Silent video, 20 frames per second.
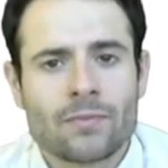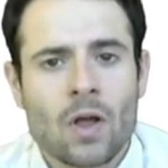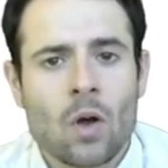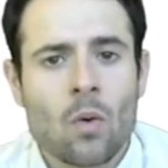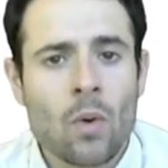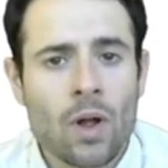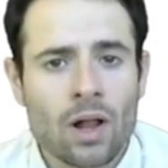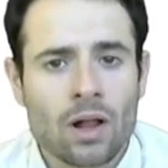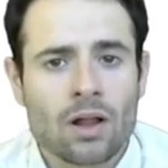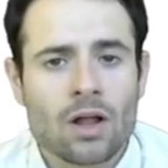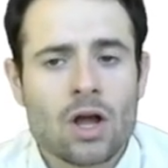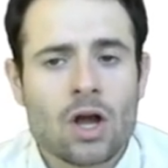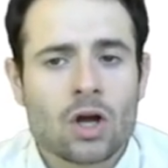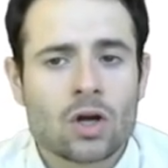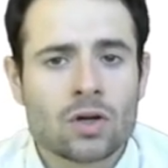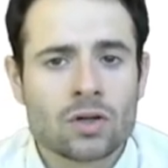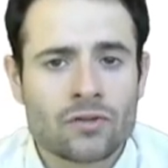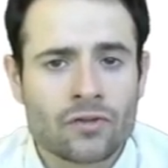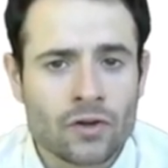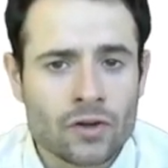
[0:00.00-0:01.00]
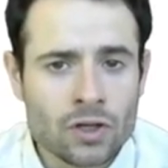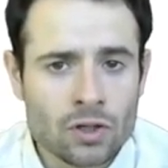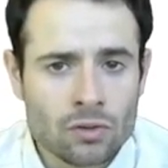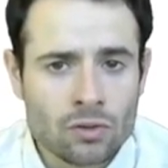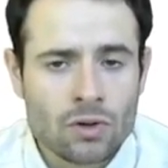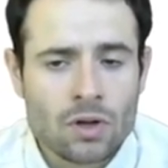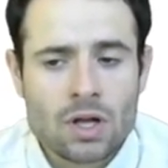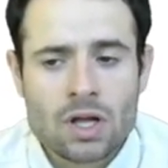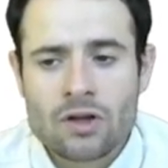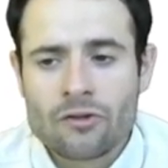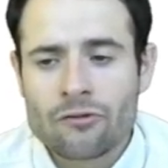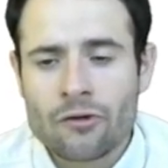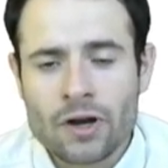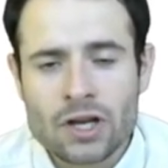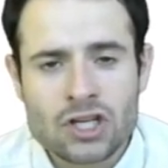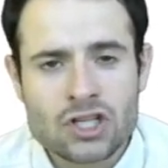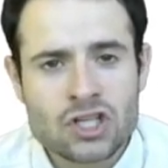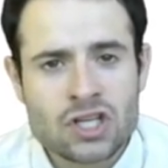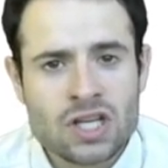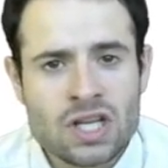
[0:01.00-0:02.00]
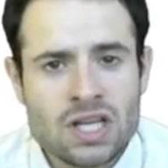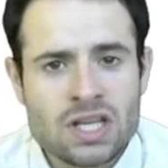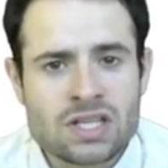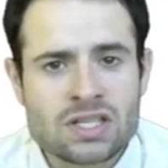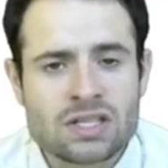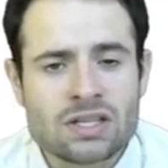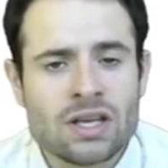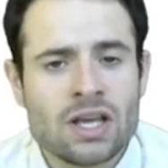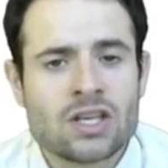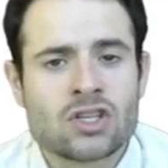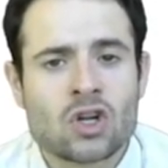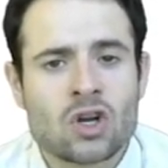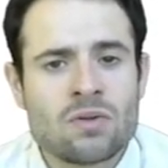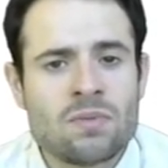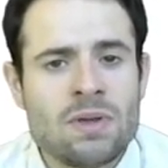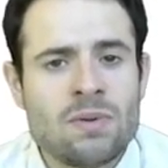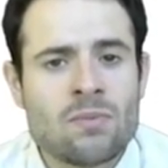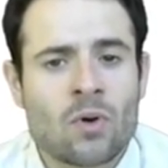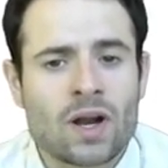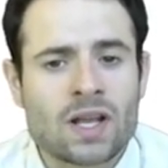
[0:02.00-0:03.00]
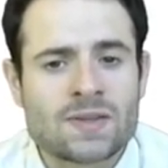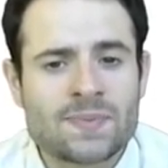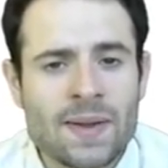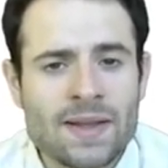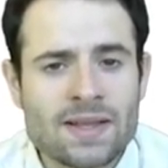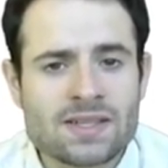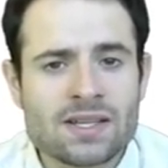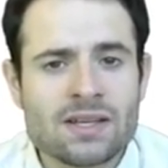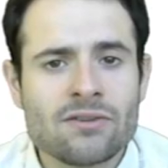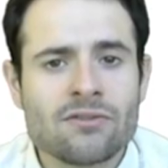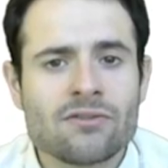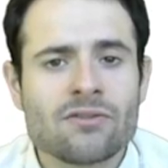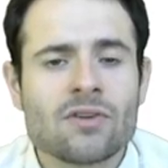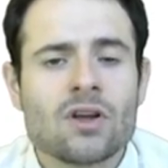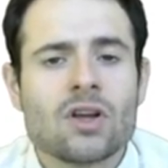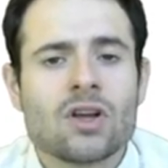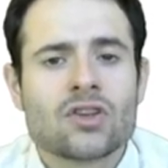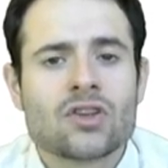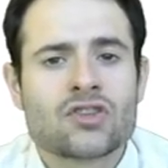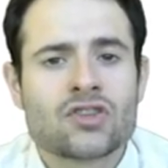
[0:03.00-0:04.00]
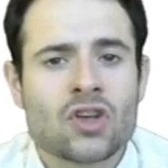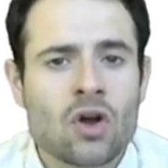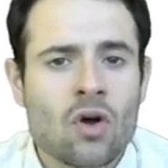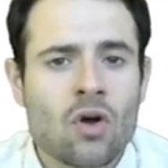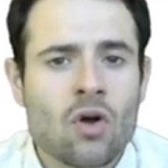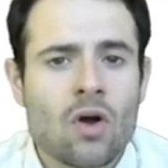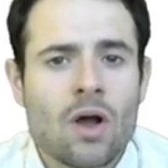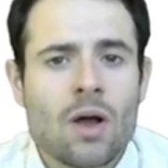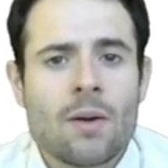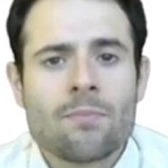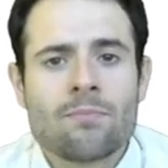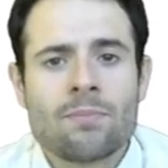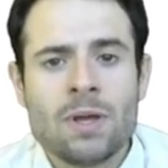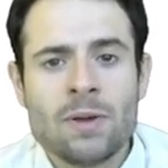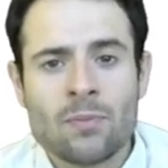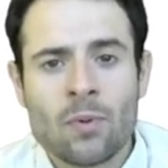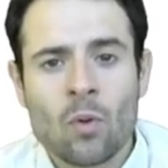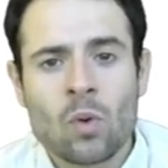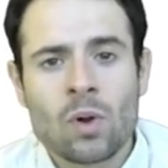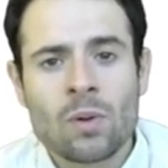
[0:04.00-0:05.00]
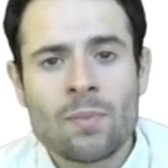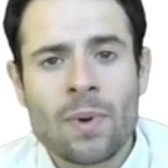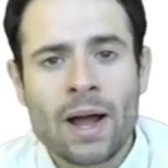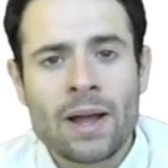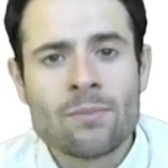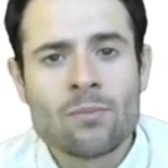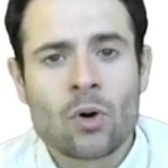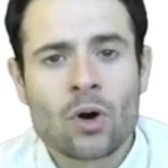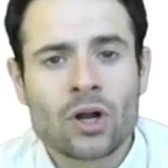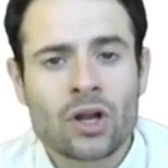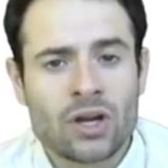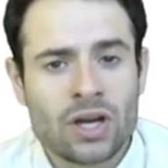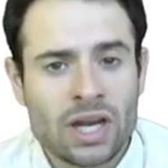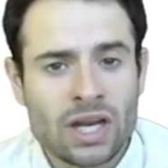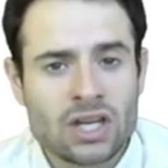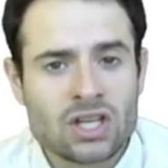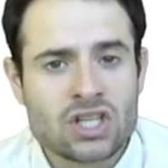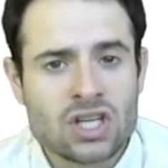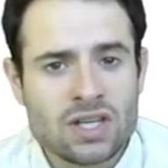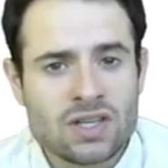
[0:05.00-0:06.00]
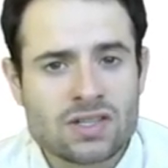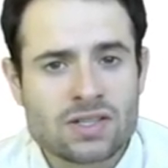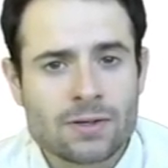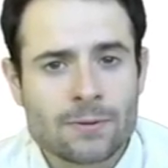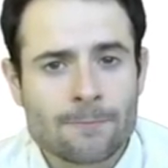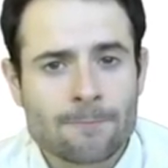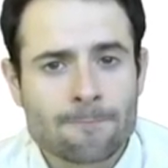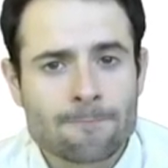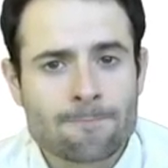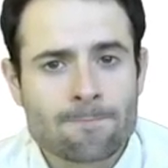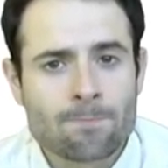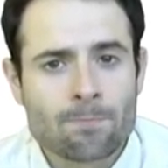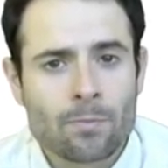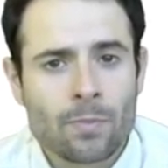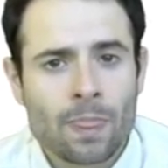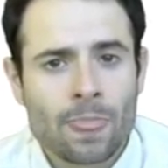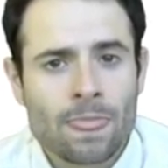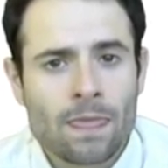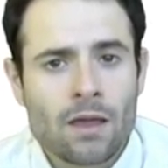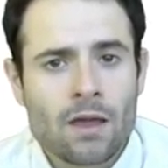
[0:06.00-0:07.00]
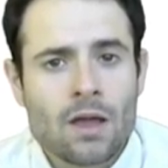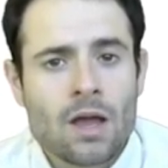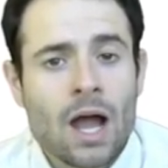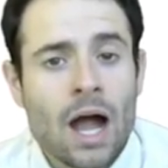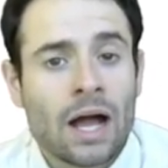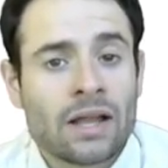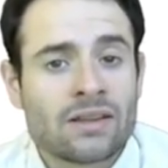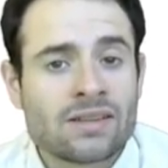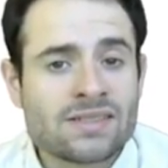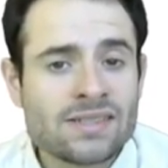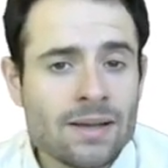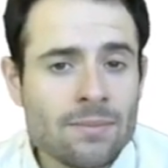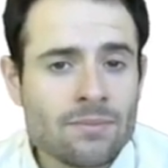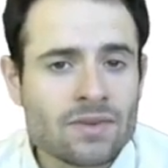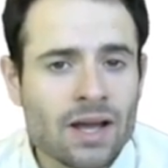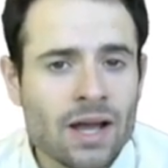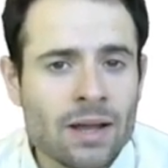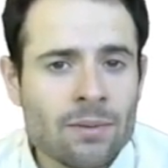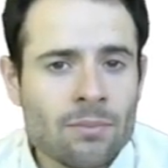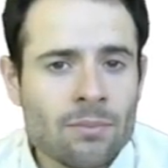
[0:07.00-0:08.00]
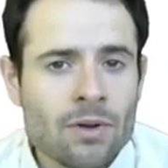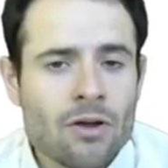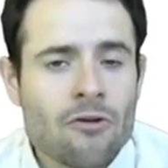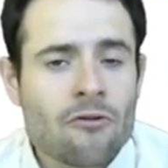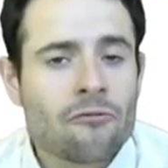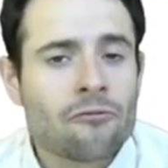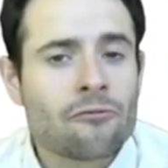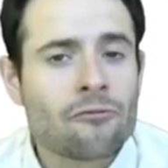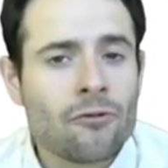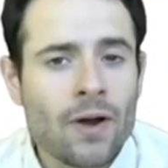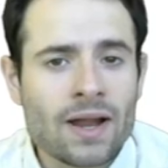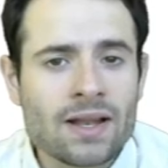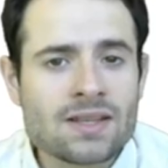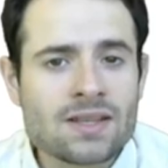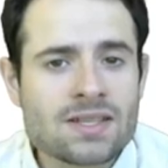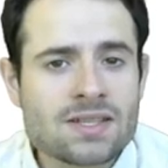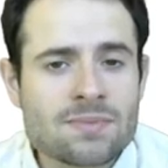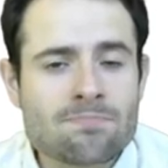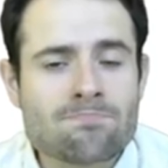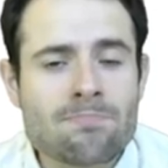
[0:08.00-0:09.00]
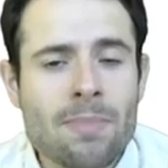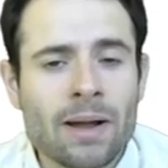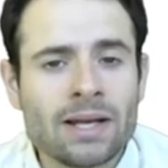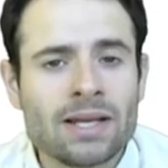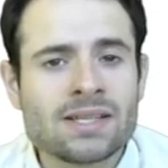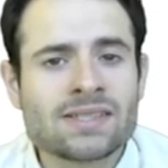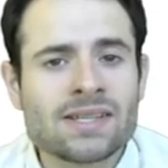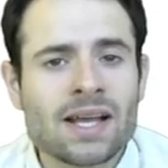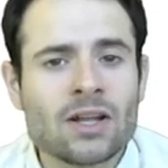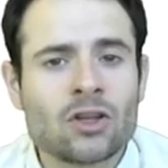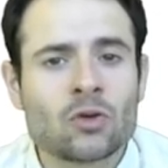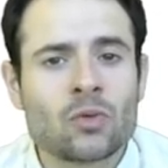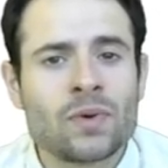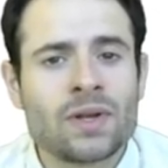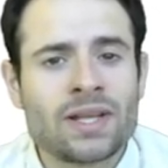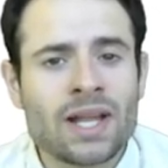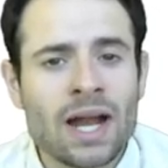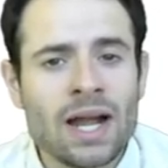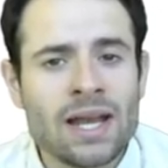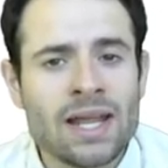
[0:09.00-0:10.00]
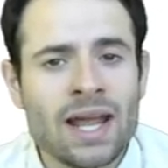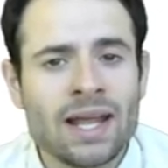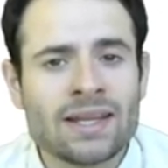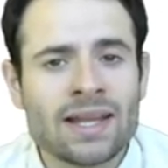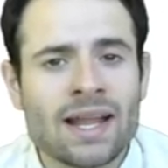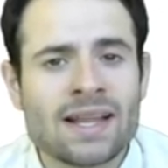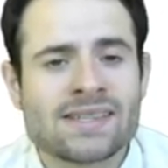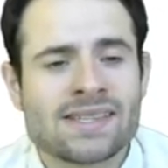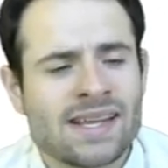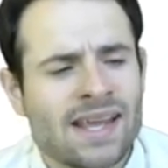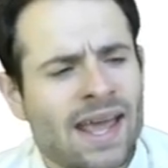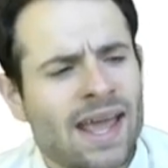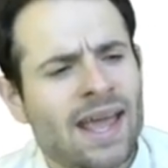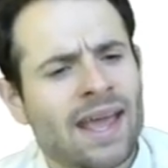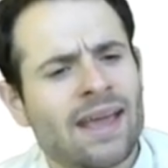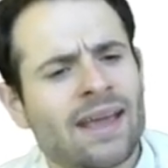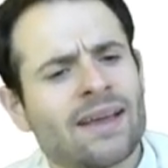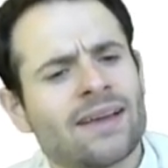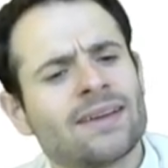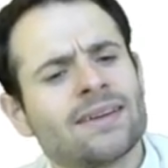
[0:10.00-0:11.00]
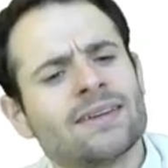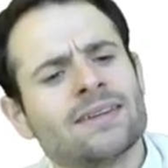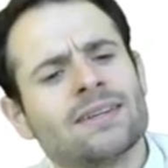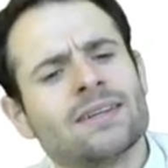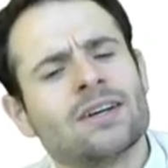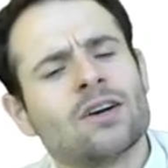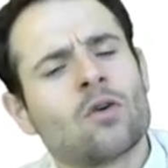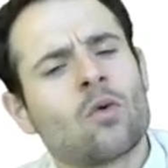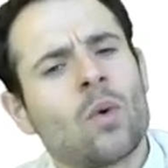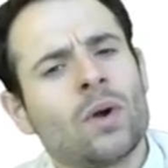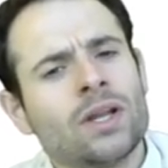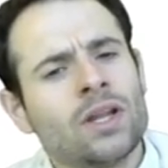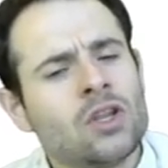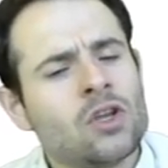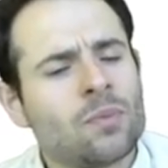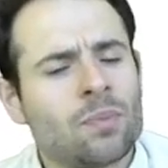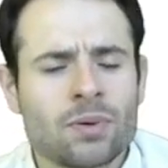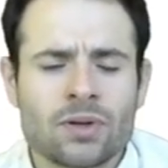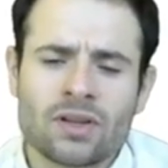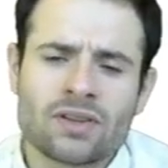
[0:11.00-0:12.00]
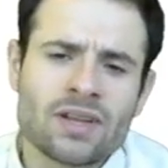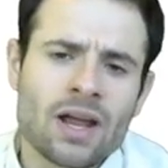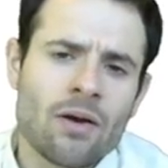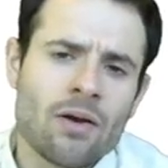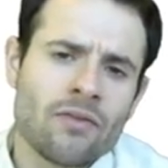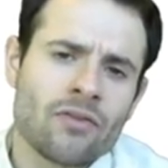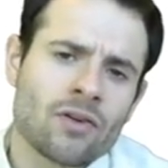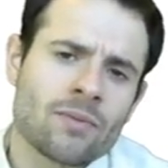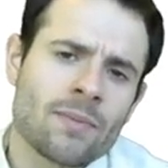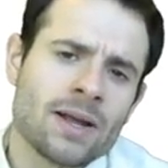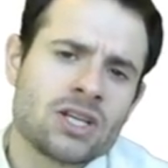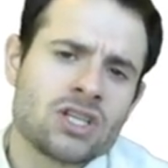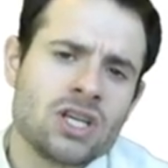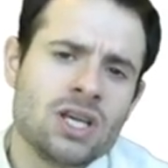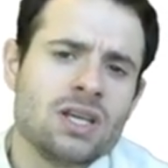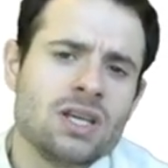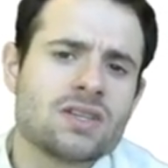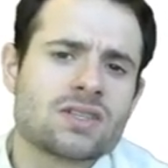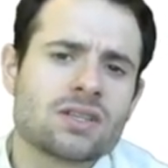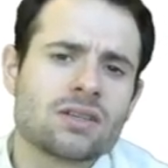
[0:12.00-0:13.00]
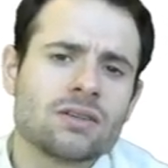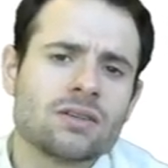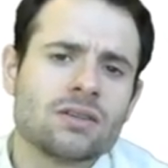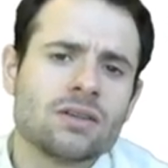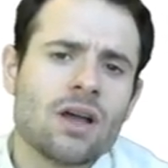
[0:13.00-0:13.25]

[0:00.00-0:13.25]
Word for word: Well, good for you. French cheese is going to be more expensive, so people will buy more Canadian cheese. At the same time, France might decide to retaliate and say, hey, why did you put a tariff on my cheese?